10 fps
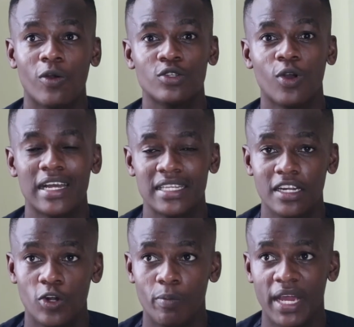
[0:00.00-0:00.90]
So I
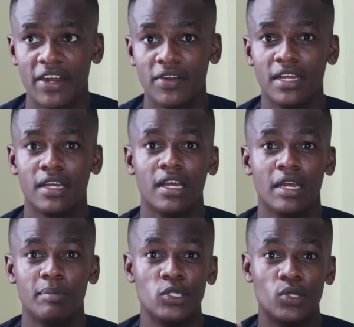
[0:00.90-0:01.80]
started comparing
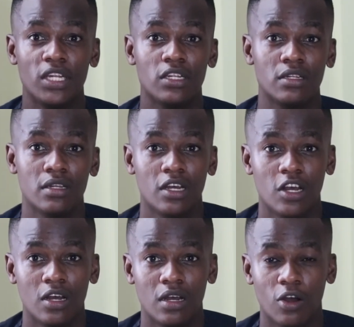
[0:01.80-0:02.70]
between
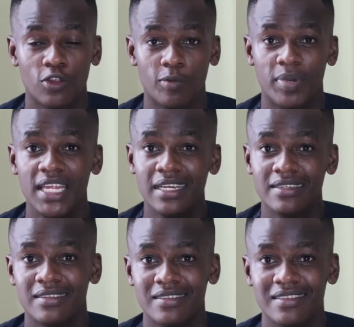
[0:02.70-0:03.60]
orthopedics
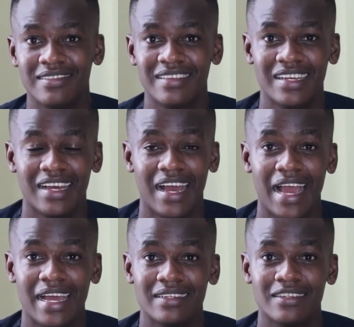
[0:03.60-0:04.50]

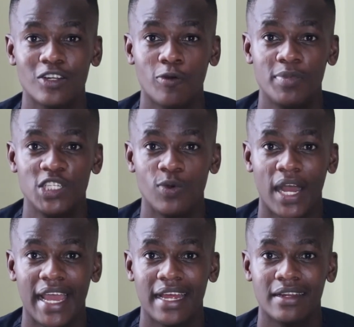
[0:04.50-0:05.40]
and
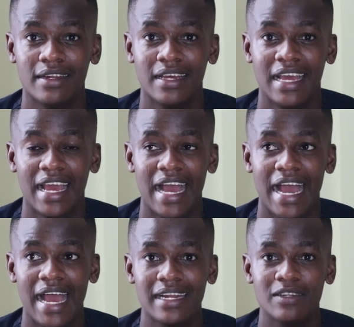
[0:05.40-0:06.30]
OBGYN.
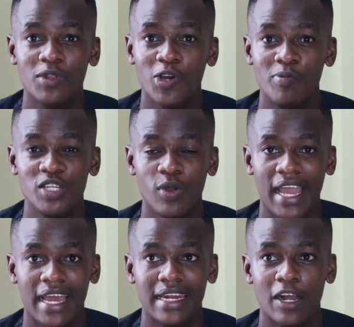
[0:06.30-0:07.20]
And with
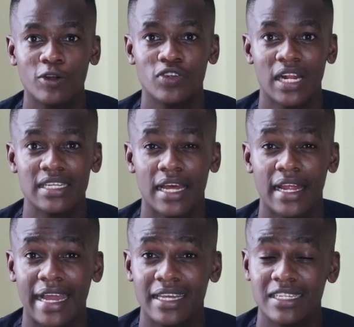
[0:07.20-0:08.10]
OBGYN, I got to realize that
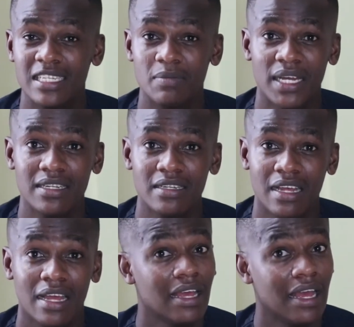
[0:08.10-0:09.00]
I can spend
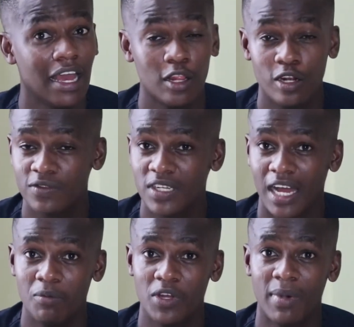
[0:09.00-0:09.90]
a lot of
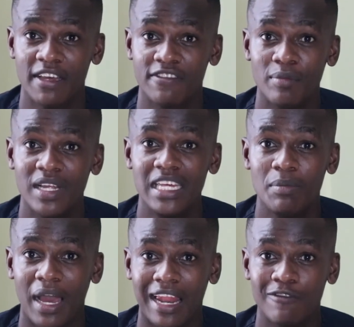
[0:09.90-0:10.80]
time with my family,
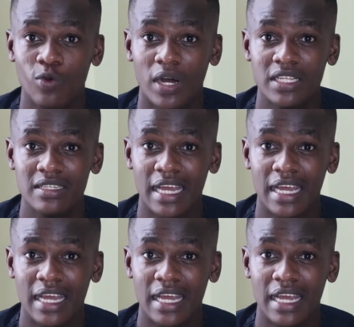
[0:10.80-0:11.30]
my loved ones.